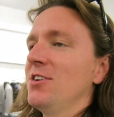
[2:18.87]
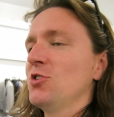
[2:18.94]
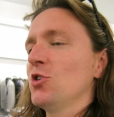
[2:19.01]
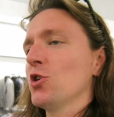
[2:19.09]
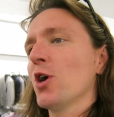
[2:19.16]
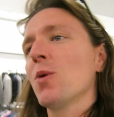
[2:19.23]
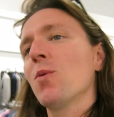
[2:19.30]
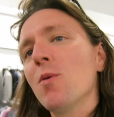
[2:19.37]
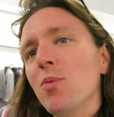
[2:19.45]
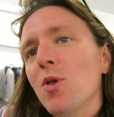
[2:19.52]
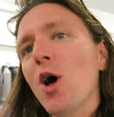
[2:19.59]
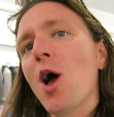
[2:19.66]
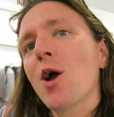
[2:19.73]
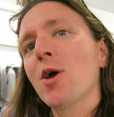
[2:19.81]
so you gotta wear
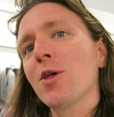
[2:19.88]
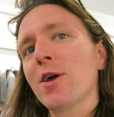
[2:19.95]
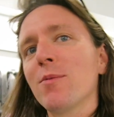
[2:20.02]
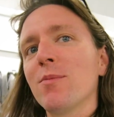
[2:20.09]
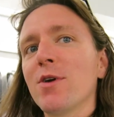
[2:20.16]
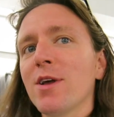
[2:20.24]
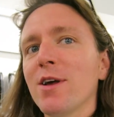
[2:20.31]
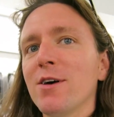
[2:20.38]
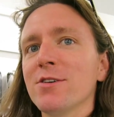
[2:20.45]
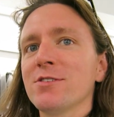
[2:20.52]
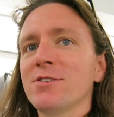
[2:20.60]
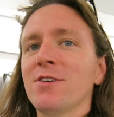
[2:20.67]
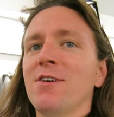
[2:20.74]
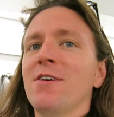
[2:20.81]
black like everybody
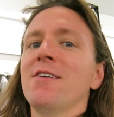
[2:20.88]
else.